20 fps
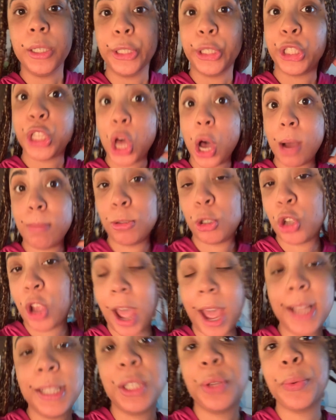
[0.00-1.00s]
So I'm
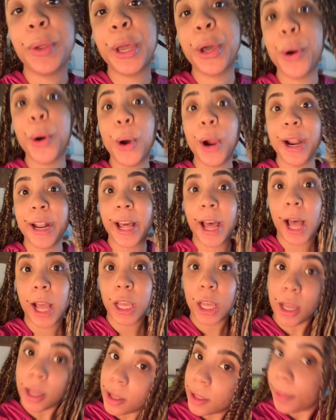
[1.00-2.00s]
trying to record
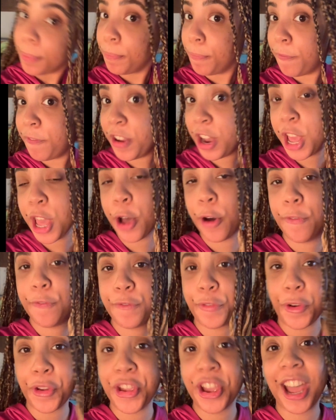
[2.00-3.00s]
a video
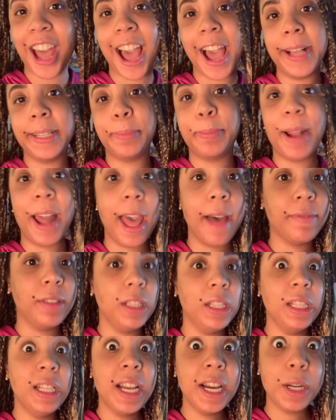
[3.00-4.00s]
for you guys, but I have
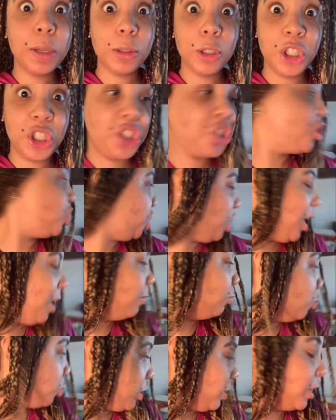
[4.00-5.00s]
little
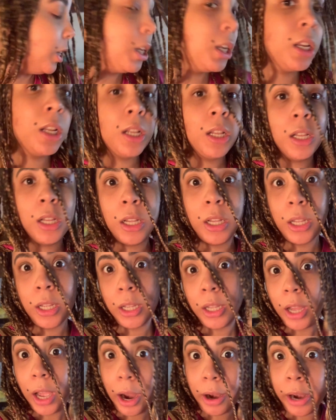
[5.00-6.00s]
children
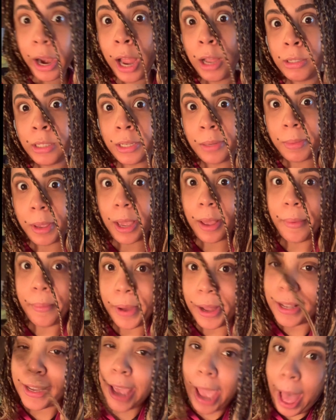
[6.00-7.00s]
around me.
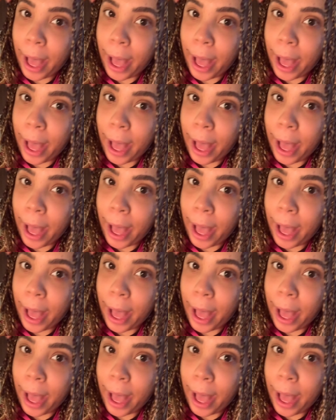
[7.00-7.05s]
But